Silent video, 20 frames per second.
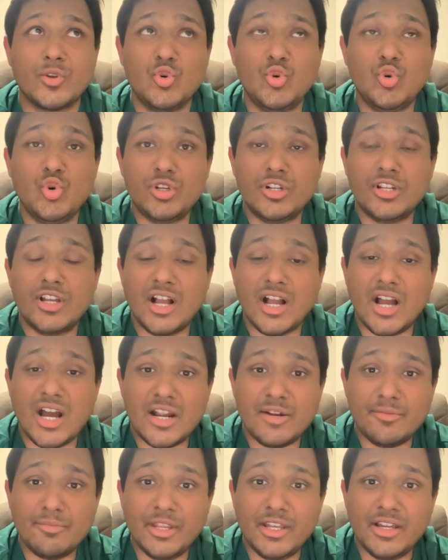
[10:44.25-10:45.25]
good
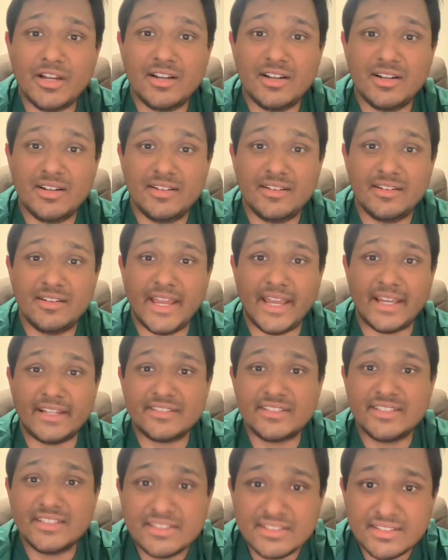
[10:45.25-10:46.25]
karmic
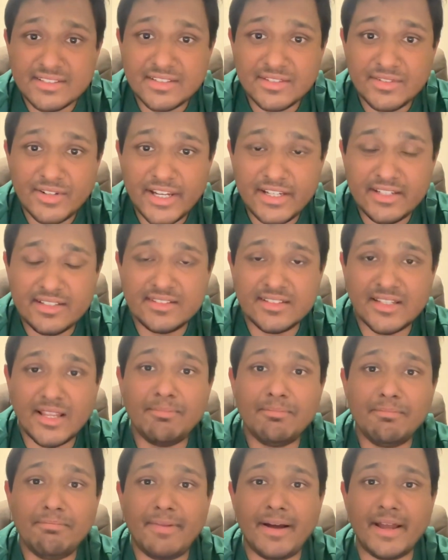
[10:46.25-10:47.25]
actions, right?
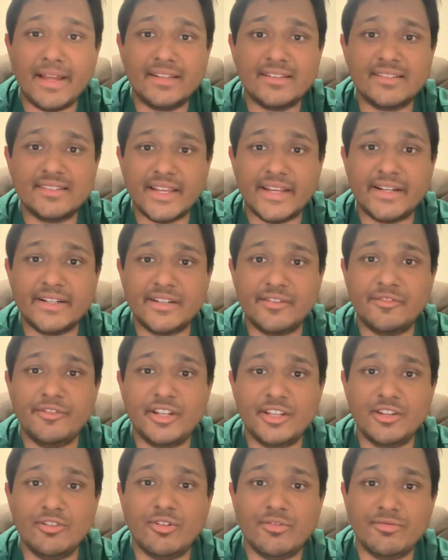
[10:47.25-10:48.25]
Some pious
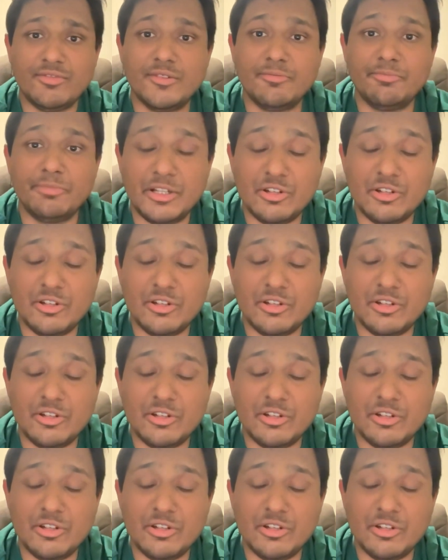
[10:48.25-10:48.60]
activity you have done.